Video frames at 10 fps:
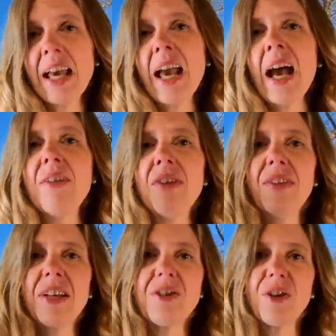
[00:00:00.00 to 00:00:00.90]
And then
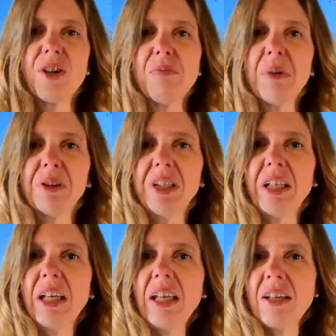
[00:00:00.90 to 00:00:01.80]
they started
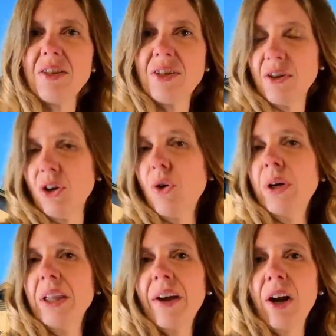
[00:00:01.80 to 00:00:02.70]
building east,
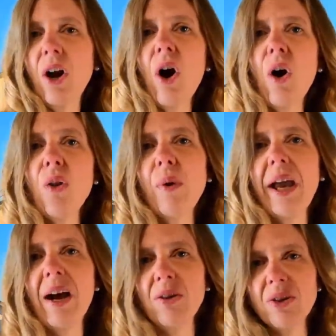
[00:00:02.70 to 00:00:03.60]
going there all the way
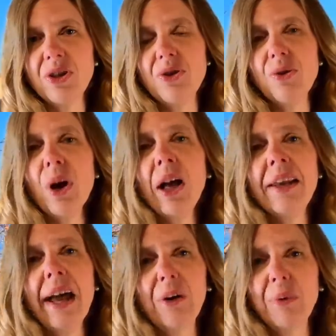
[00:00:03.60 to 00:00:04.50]
out to
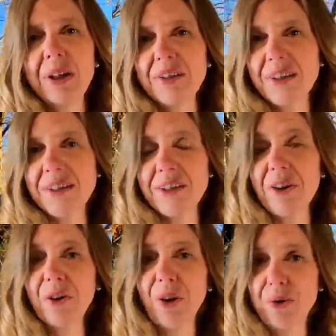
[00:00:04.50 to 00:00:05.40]
now what is
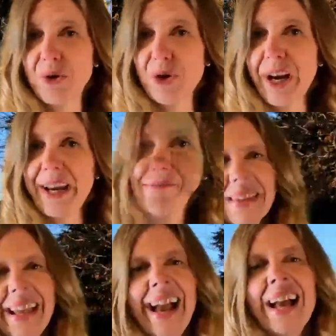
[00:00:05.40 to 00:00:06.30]
considered Lone Tree.
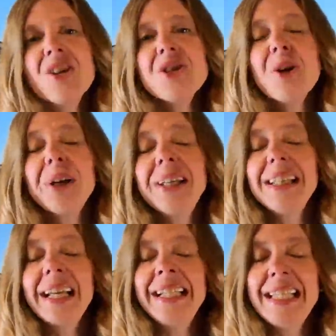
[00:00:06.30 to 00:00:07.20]
So in
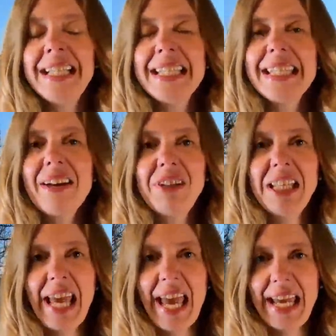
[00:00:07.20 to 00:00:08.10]

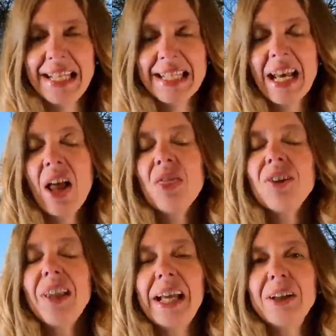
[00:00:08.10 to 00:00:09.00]
1978, the
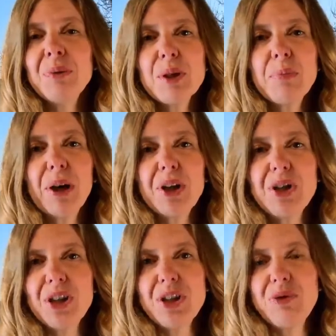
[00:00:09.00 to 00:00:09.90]
land was
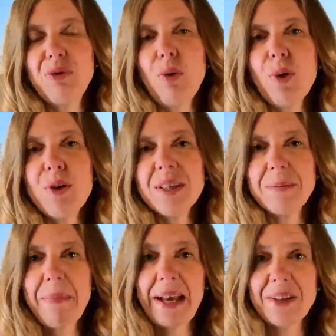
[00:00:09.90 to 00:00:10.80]
purchased for
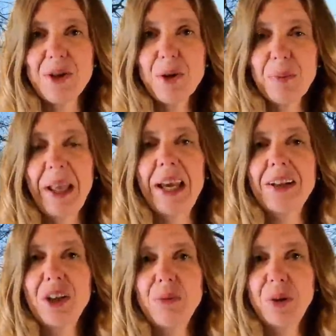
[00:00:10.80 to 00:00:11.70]
this master
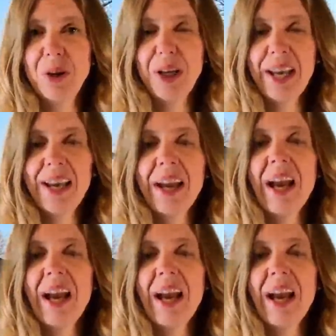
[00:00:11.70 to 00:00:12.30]
plan community.